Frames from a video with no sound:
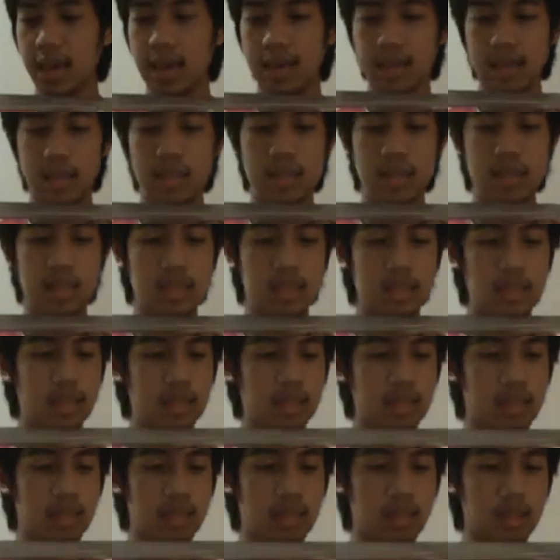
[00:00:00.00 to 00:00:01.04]
edge
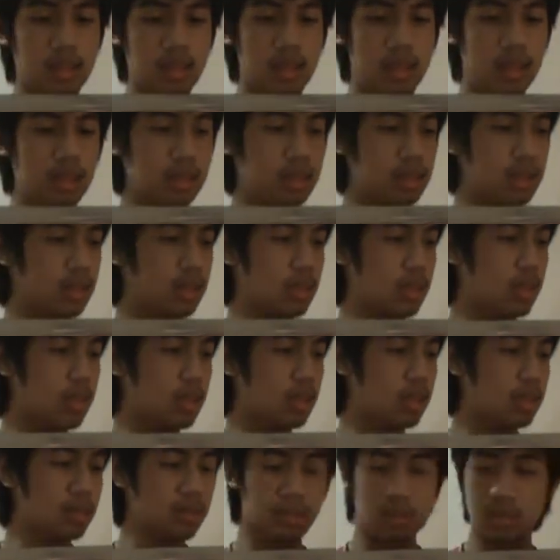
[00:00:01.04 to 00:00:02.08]
is
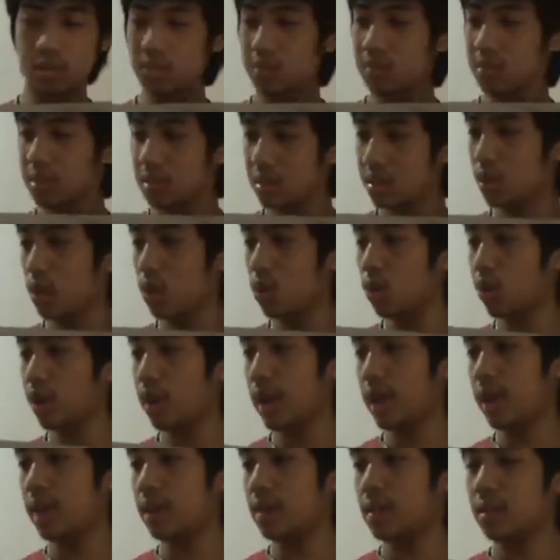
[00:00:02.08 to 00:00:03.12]
it's
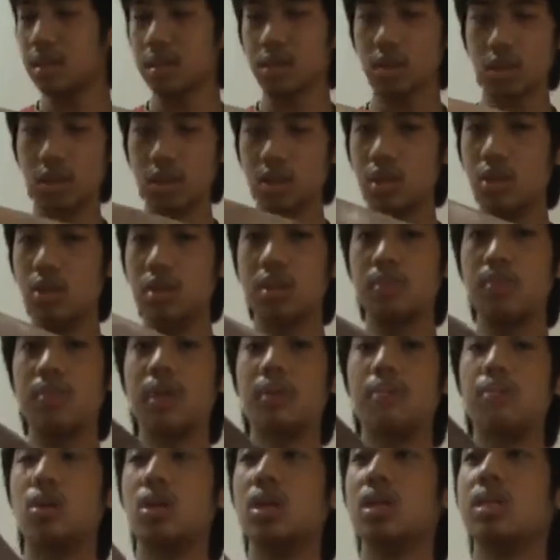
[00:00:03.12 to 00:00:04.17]
okay. Could use a
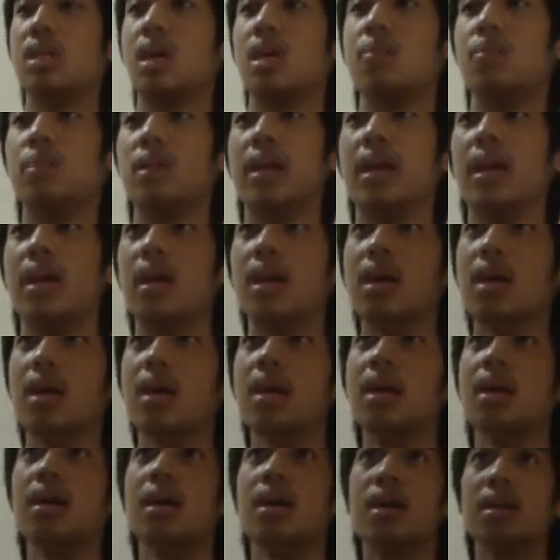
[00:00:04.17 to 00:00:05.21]
bit more sharpening.
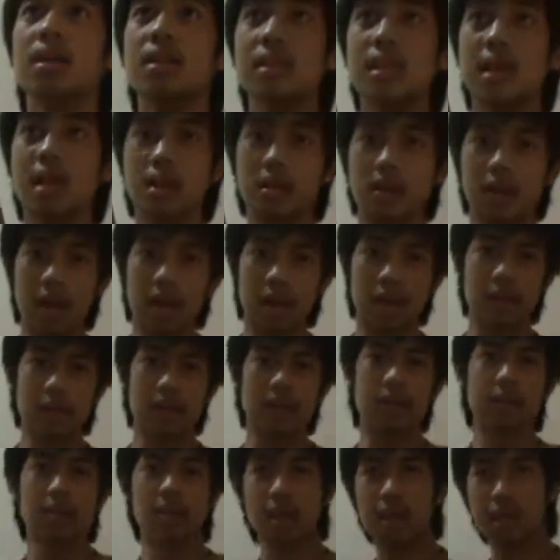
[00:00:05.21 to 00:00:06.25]
Now,
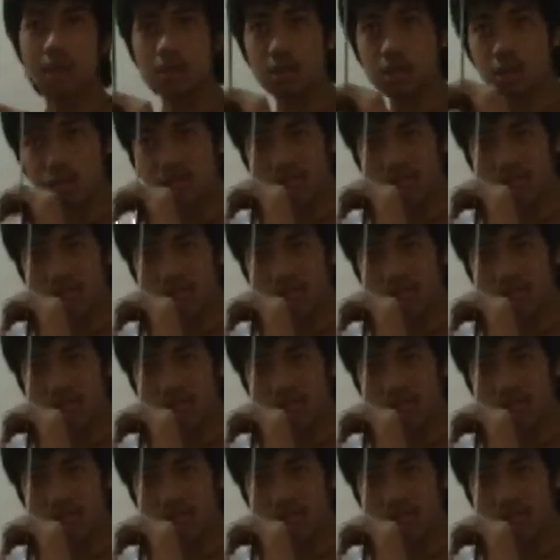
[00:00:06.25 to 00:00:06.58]
I don't know